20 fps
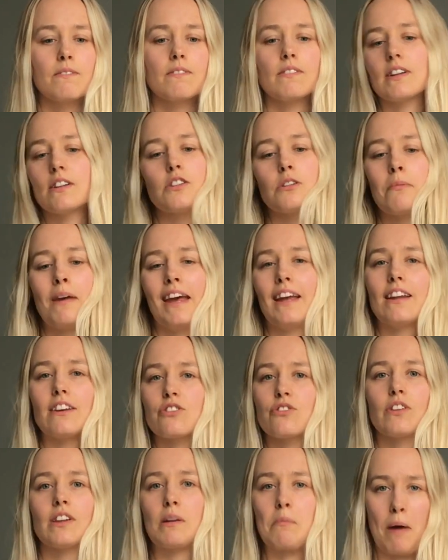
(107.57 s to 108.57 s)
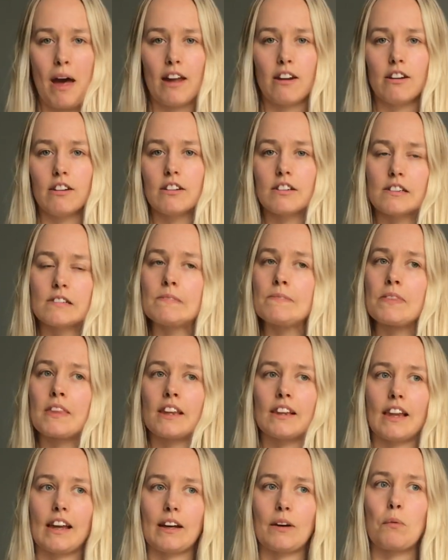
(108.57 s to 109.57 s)
To me, it doesn't really matter,
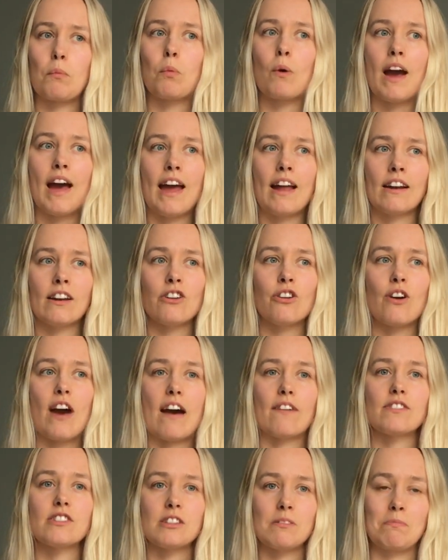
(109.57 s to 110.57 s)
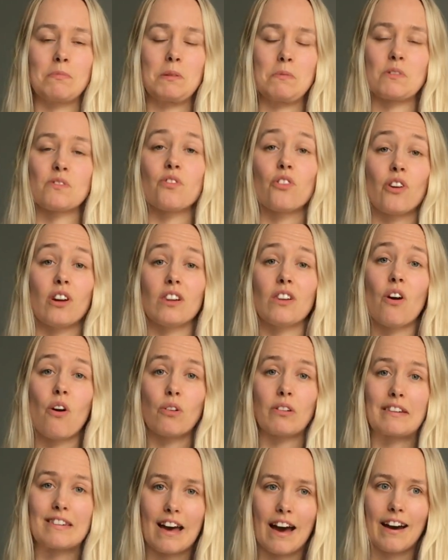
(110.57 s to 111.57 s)
like when you have symptoms for a
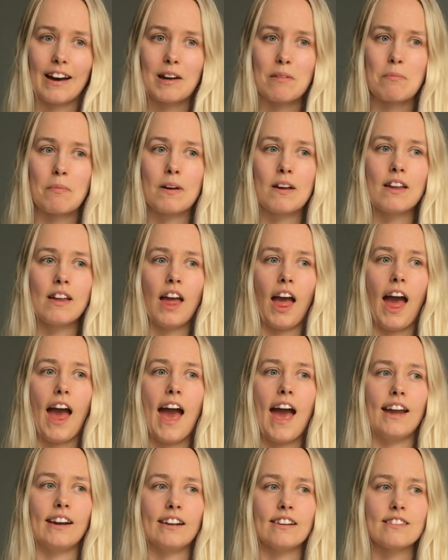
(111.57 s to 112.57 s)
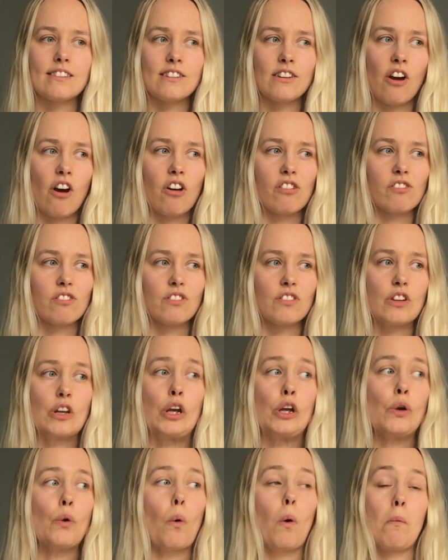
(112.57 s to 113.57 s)
long time, and it's not
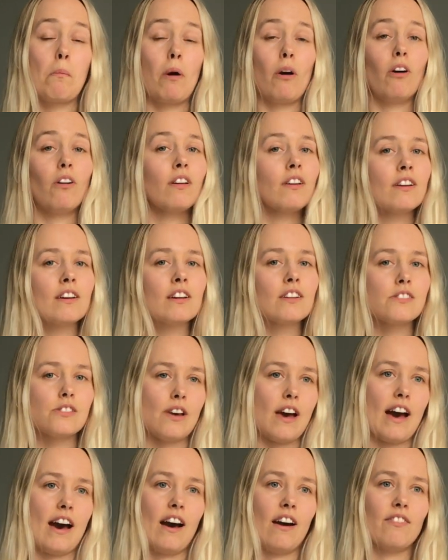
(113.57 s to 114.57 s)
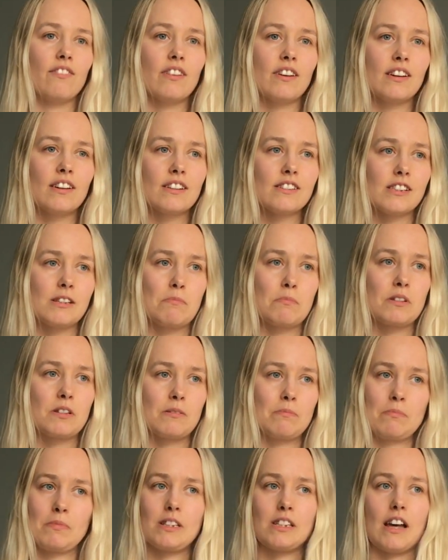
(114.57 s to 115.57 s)
normal to have
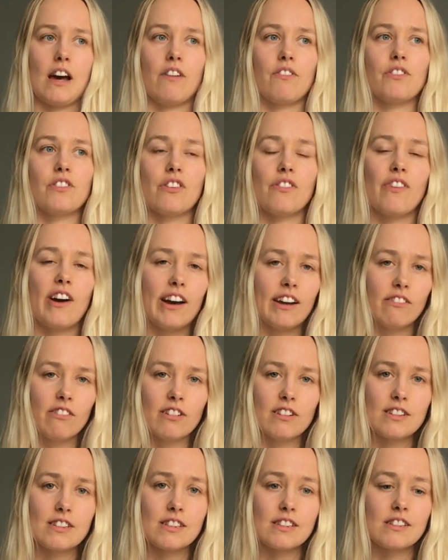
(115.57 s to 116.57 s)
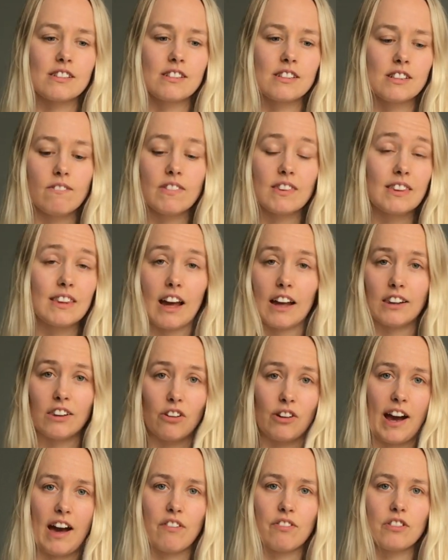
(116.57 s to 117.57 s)
symptoms after a virus that
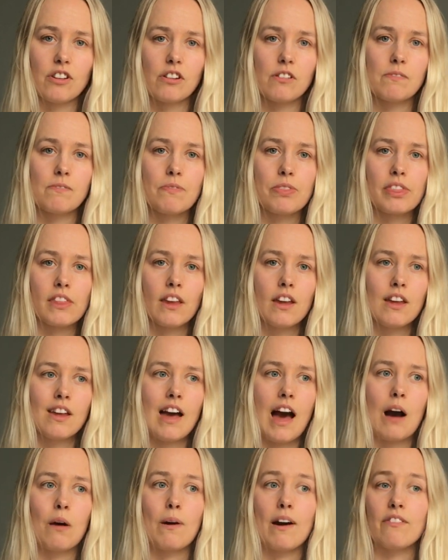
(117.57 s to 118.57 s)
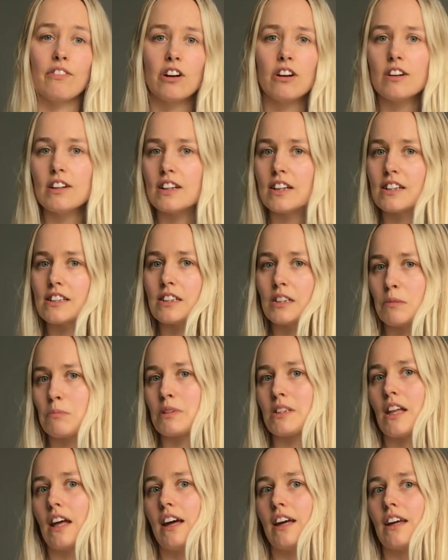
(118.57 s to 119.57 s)
long after. However, it seems
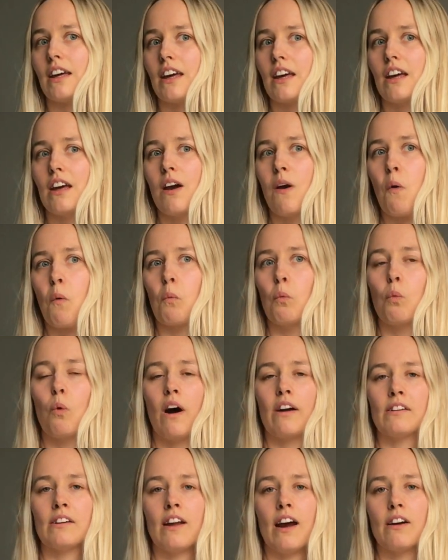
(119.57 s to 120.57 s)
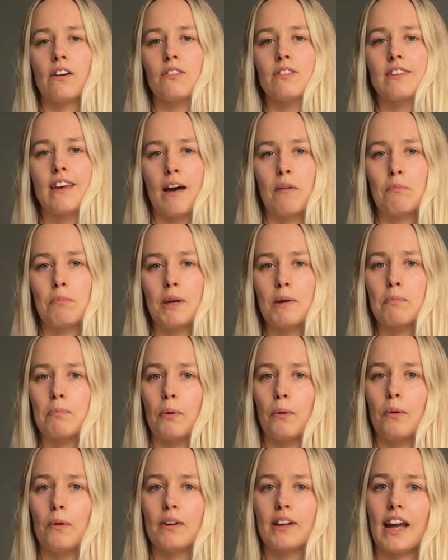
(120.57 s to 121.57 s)
like 1 out of 10
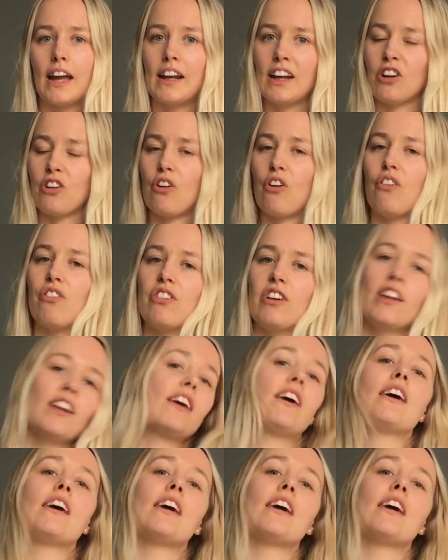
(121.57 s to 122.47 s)
people getting COVID